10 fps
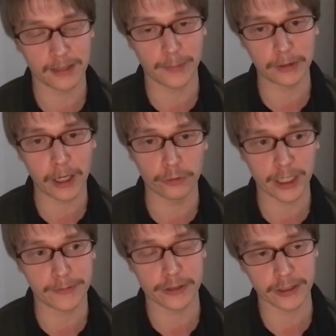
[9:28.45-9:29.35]
About how to
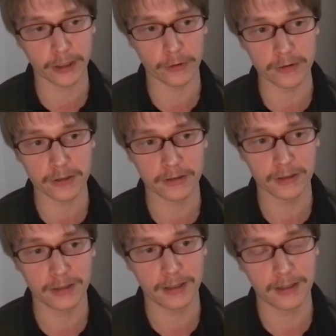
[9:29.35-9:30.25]
capture stones,
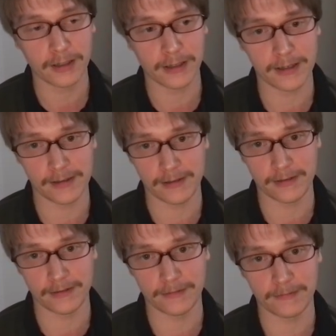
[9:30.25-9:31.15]

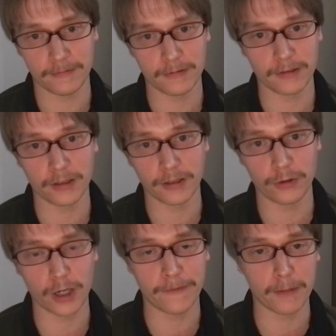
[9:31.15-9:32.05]
and
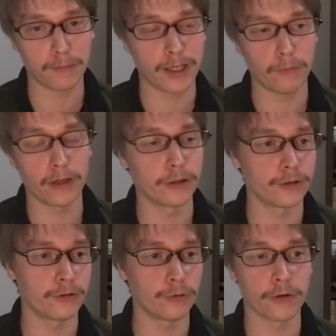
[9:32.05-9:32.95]
you have them play one
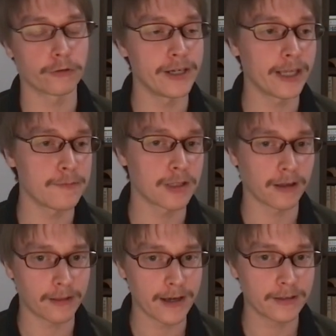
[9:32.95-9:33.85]
or two or three games
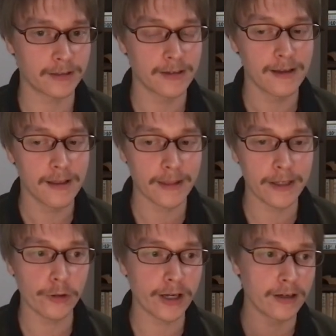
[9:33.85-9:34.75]
like that,
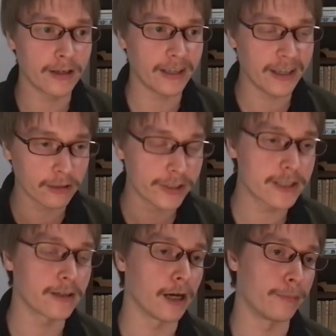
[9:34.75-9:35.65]
then you can
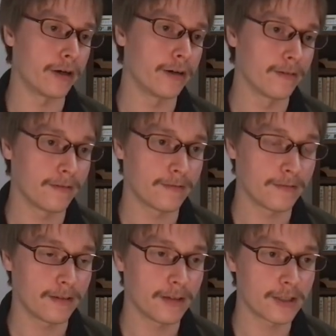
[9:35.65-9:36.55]
increase the number.
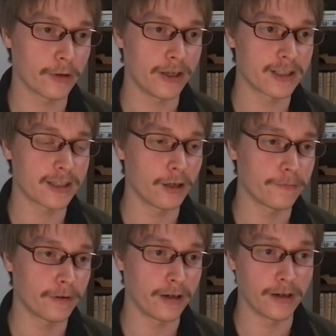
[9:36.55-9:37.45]
So instead
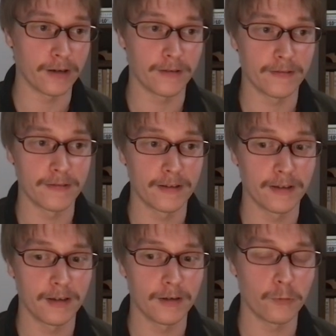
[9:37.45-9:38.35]
of
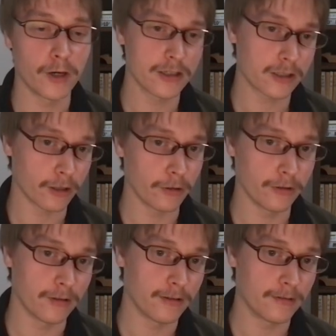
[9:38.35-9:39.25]
one stone,